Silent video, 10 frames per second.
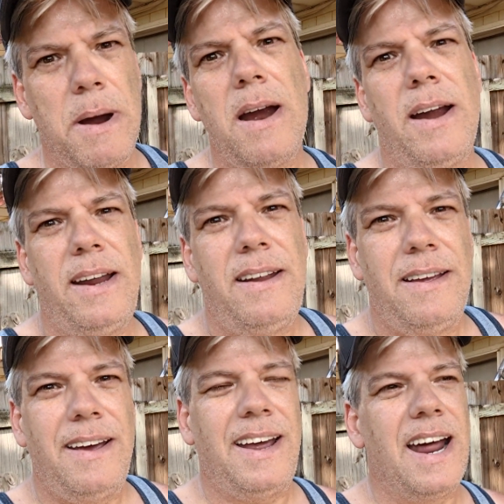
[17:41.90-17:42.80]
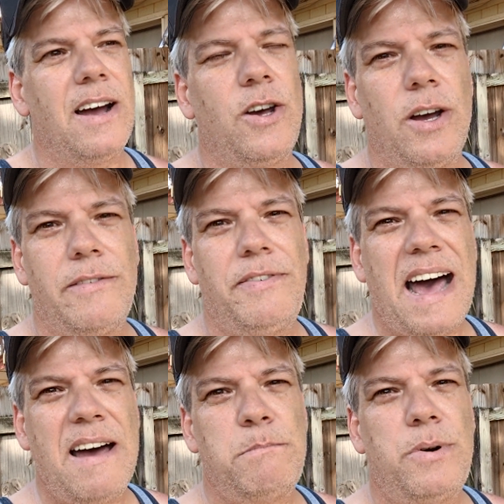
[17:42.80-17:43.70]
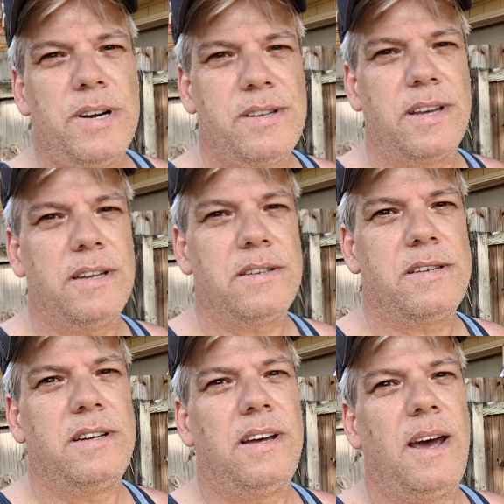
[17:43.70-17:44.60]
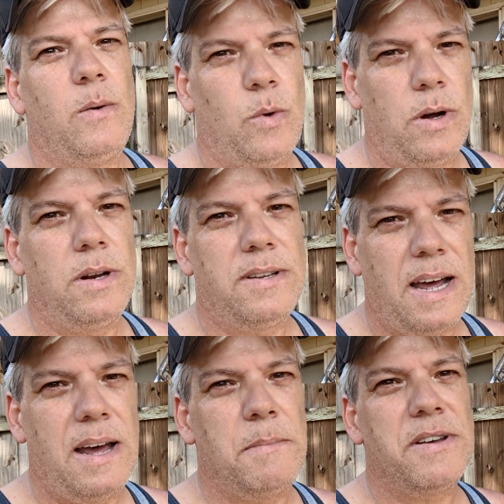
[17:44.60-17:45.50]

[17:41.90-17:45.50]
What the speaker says: married, and I cooked 5 briskets at one time.